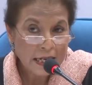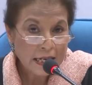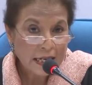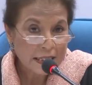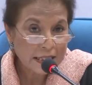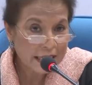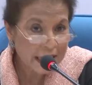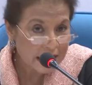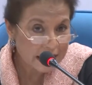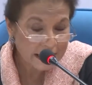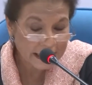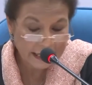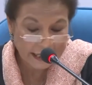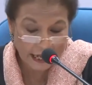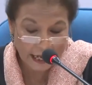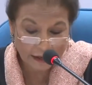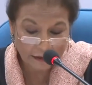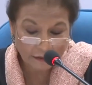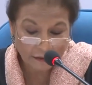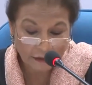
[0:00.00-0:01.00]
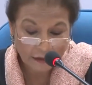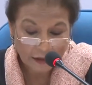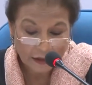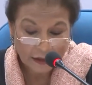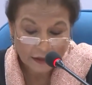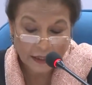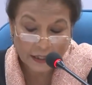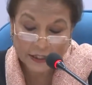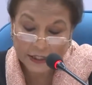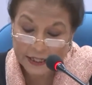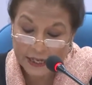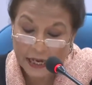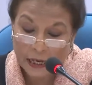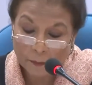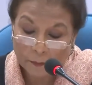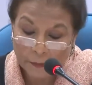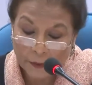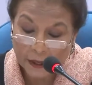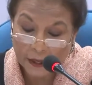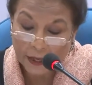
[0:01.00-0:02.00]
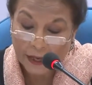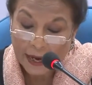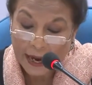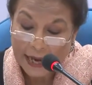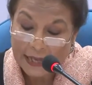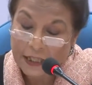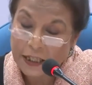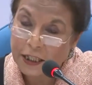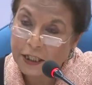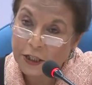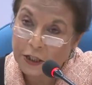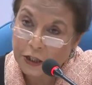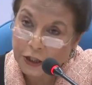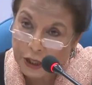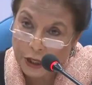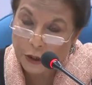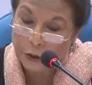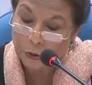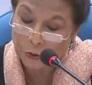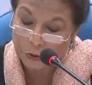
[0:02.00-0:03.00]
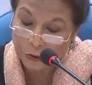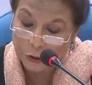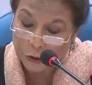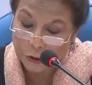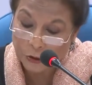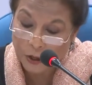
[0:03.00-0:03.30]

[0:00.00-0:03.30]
Since then, the TLP has continued to